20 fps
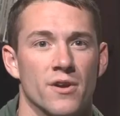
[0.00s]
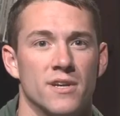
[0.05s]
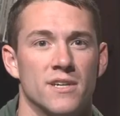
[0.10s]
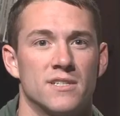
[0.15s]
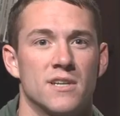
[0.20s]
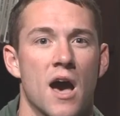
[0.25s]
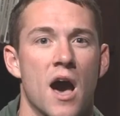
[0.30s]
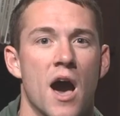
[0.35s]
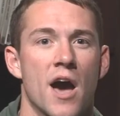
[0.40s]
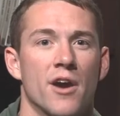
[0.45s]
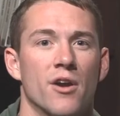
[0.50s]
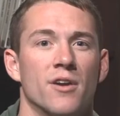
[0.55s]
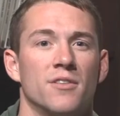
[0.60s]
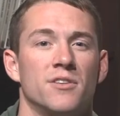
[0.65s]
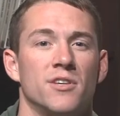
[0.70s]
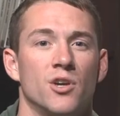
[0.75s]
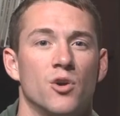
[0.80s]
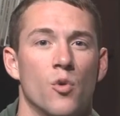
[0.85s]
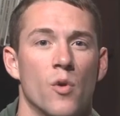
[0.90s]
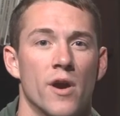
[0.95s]
is higher at
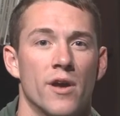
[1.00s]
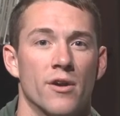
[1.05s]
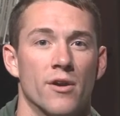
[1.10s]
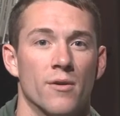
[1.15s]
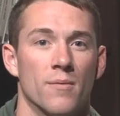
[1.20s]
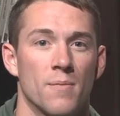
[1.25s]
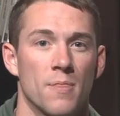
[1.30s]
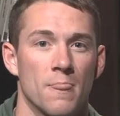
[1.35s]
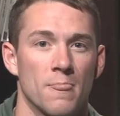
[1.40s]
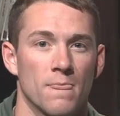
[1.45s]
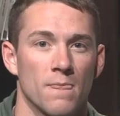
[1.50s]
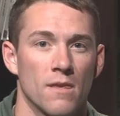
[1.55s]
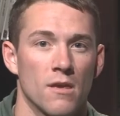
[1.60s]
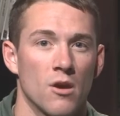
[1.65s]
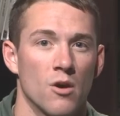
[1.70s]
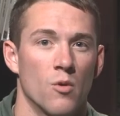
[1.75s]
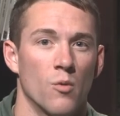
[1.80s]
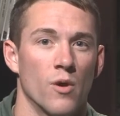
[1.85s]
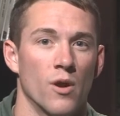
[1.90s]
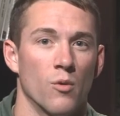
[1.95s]
the equator,
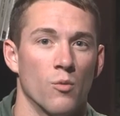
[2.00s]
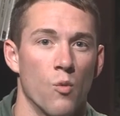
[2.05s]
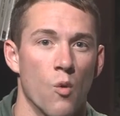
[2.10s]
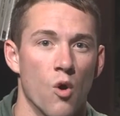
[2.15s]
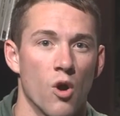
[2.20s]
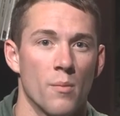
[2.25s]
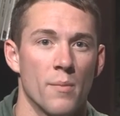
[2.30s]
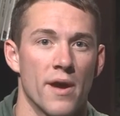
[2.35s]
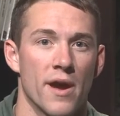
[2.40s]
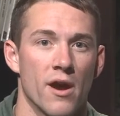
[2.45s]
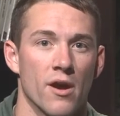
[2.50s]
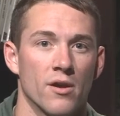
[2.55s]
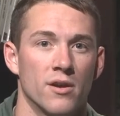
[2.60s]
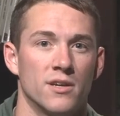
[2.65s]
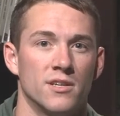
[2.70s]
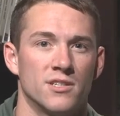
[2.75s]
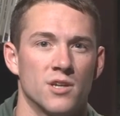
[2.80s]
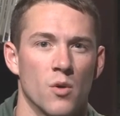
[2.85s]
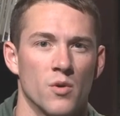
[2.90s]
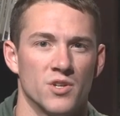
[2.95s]
where warm air
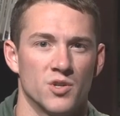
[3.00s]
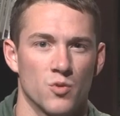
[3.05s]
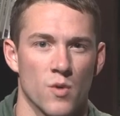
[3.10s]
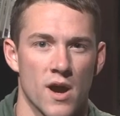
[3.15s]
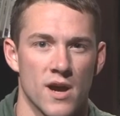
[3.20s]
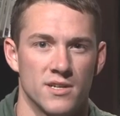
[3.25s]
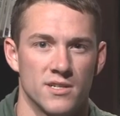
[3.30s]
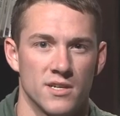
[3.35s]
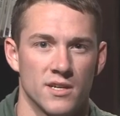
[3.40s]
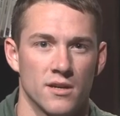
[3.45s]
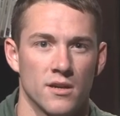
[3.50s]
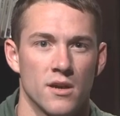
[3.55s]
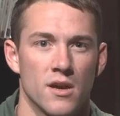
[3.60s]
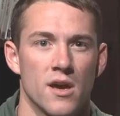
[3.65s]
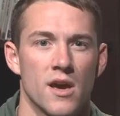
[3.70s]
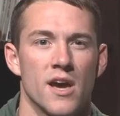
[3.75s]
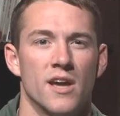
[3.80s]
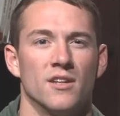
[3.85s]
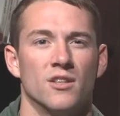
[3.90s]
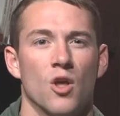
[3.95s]
is always rising,
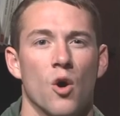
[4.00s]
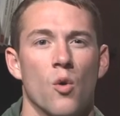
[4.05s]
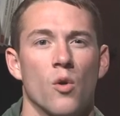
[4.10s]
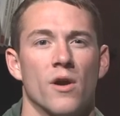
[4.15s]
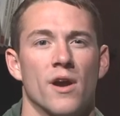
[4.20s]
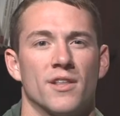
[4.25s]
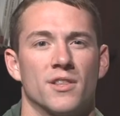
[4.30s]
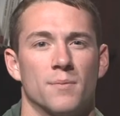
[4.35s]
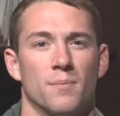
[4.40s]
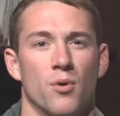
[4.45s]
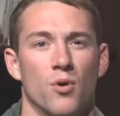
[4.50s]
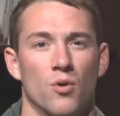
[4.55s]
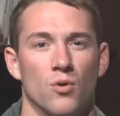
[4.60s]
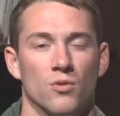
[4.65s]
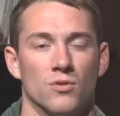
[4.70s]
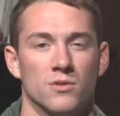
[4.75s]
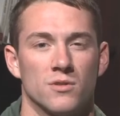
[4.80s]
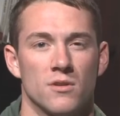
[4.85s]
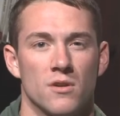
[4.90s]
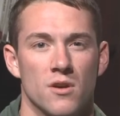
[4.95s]
and lower at the
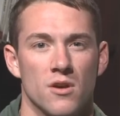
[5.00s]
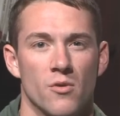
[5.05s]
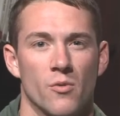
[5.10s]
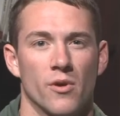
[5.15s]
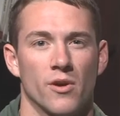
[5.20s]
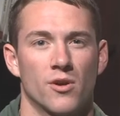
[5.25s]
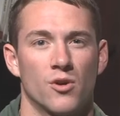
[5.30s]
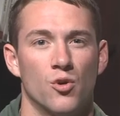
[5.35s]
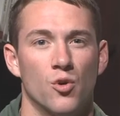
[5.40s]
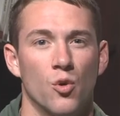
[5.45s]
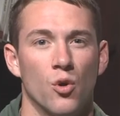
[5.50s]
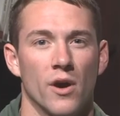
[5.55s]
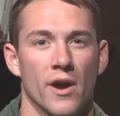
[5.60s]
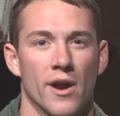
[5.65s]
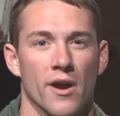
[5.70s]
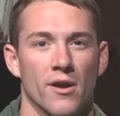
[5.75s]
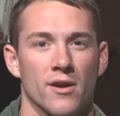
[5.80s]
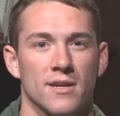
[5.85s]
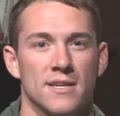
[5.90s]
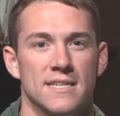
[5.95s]
poles, where cool
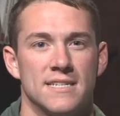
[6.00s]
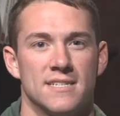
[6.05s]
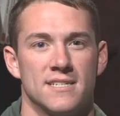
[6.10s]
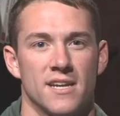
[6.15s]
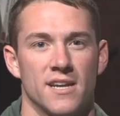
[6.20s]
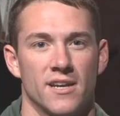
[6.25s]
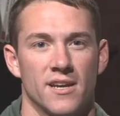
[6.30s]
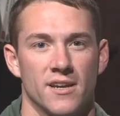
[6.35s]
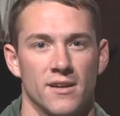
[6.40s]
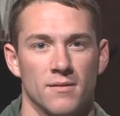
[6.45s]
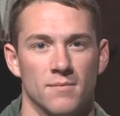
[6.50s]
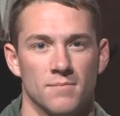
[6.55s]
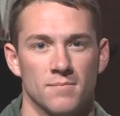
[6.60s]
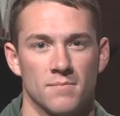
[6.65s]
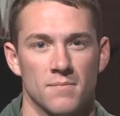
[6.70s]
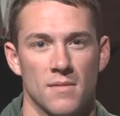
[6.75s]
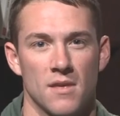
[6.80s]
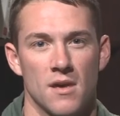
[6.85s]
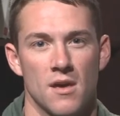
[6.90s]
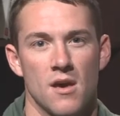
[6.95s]
air is sinking.
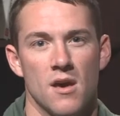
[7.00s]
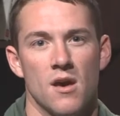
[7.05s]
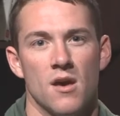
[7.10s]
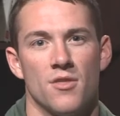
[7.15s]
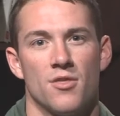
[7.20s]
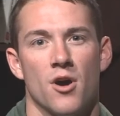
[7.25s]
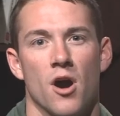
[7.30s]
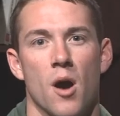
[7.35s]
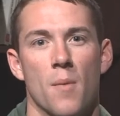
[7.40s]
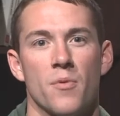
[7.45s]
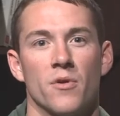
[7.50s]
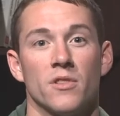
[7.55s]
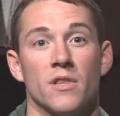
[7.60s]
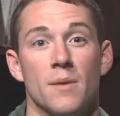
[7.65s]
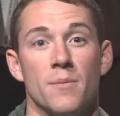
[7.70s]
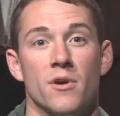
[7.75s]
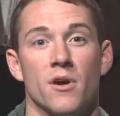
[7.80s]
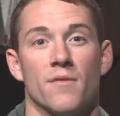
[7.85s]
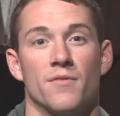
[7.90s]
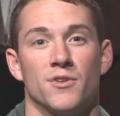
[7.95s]
The upper
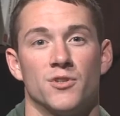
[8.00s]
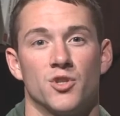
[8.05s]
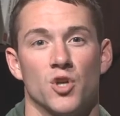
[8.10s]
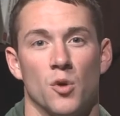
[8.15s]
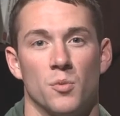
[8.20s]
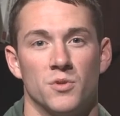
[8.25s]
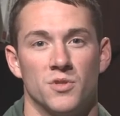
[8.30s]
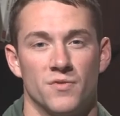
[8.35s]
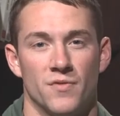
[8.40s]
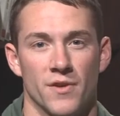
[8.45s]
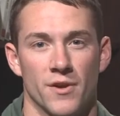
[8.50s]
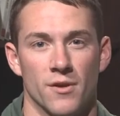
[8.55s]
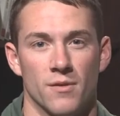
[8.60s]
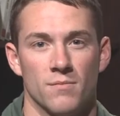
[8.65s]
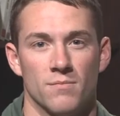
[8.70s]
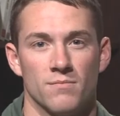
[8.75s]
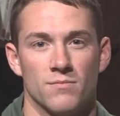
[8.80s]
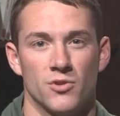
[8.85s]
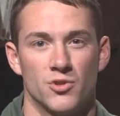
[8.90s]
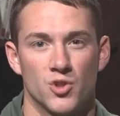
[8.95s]
limit of the troposphere,
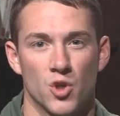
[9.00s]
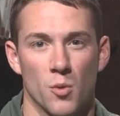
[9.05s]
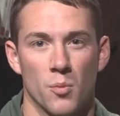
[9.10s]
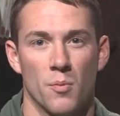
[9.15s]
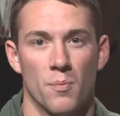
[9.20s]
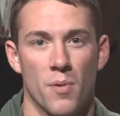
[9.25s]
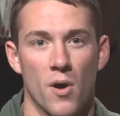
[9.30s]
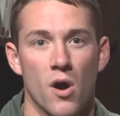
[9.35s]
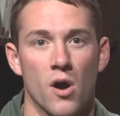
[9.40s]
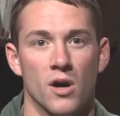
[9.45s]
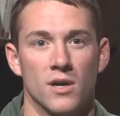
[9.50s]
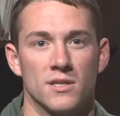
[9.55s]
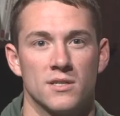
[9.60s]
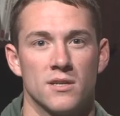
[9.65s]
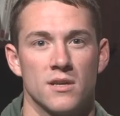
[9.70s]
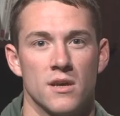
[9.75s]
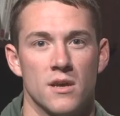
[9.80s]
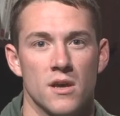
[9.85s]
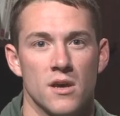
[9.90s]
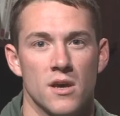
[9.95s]
the tropopause,
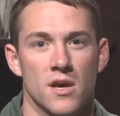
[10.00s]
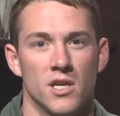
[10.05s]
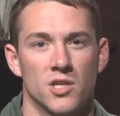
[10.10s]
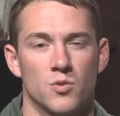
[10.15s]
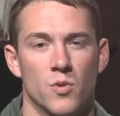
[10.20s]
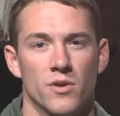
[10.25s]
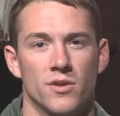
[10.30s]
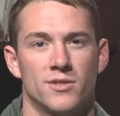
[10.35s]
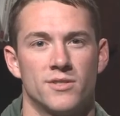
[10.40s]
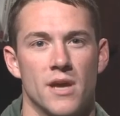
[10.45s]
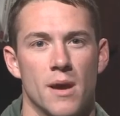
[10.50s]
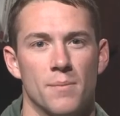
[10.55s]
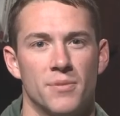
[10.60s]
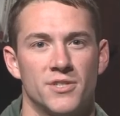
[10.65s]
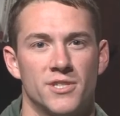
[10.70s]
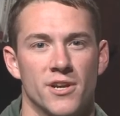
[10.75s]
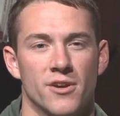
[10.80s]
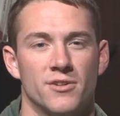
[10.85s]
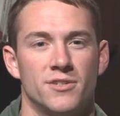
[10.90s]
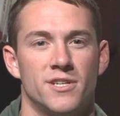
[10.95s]
is where the
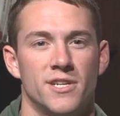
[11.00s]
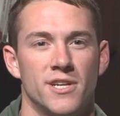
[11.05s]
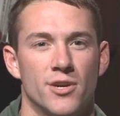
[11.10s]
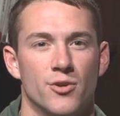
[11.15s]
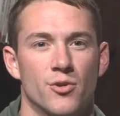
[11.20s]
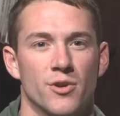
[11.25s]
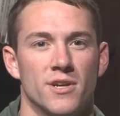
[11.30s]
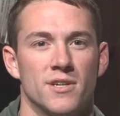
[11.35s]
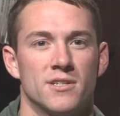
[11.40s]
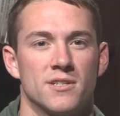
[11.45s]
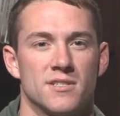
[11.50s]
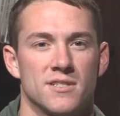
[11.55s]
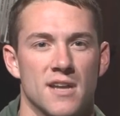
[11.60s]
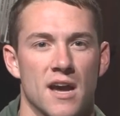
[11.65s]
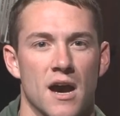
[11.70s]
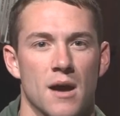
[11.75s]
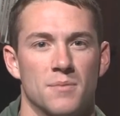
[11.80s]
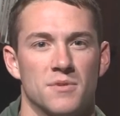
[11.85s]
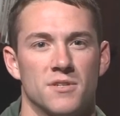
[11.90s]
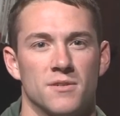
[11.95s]
temperature decrease
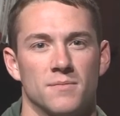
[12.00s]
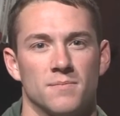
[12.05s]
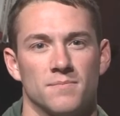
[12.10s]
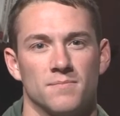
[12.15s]
stops.